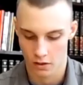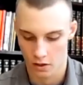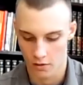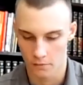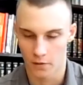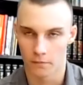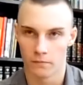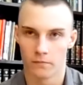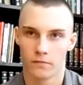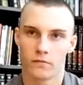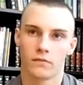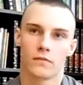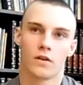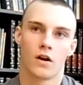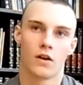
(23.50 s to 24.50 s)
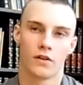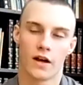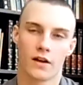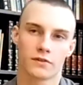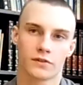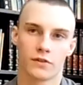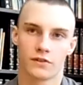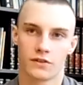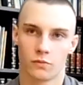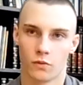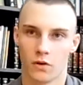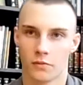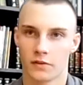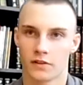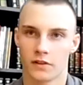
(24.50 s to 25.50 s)
Um, I'm on the outskirts of
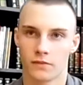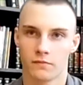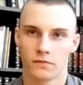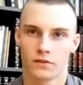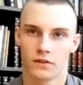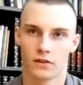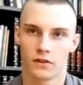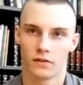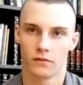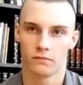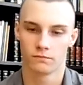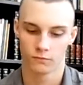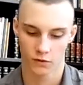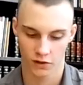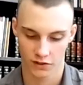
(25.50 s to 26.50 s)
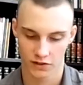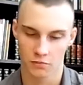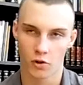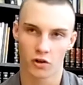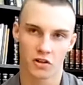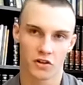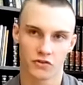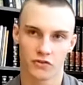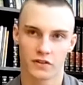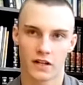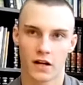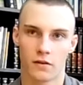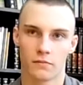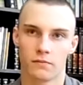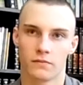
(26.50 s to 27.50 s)
Wilmington. It's a really small country
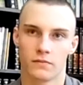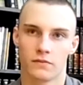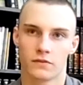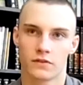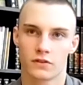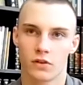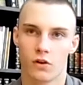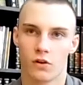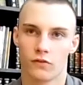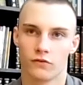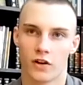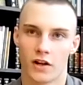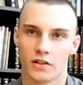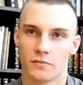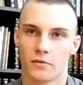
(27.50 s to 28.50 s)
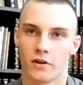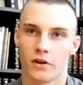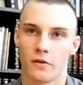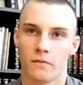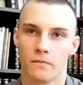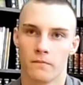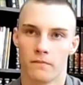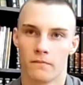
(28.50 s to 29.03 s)
town. It's called Wrightsboro.